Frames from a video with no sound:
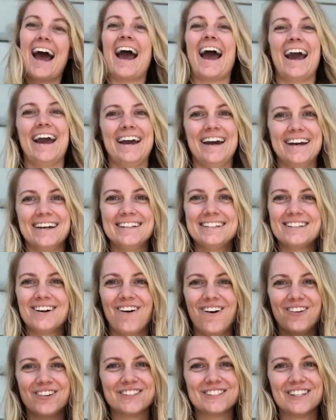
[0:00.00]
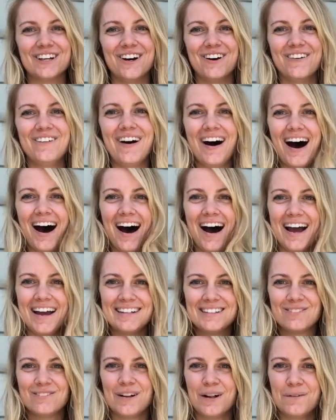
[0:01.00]
And also, I
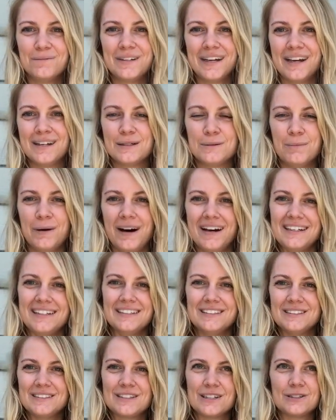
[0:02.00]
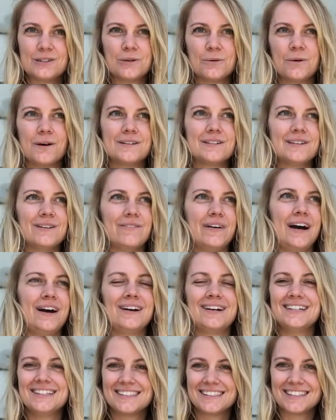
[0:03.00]
developed antibodies towards the
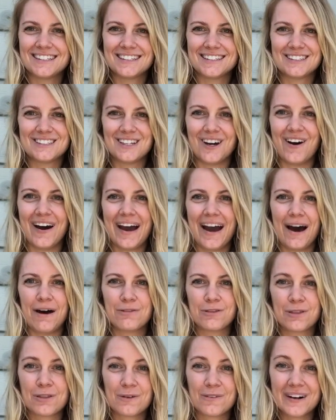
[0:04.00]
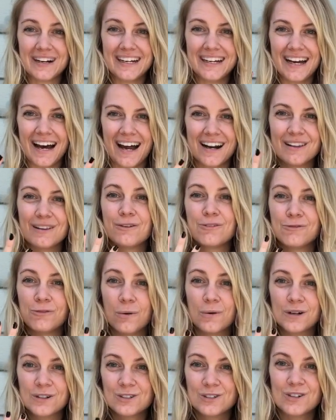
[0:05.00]
virus. So I have 3 out of the
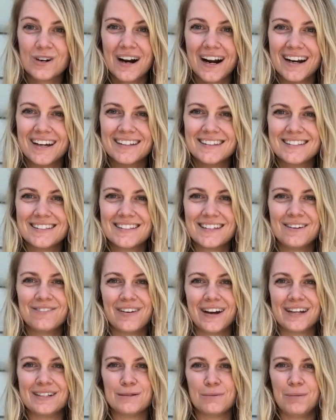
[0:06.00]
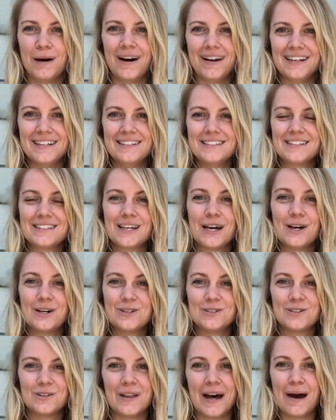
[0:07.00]
4 strands of antibodies.
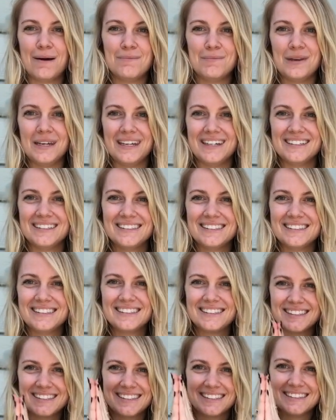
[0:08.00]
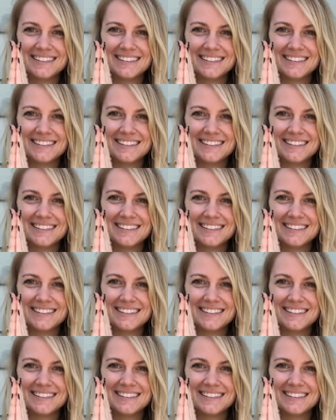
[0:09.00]
So that means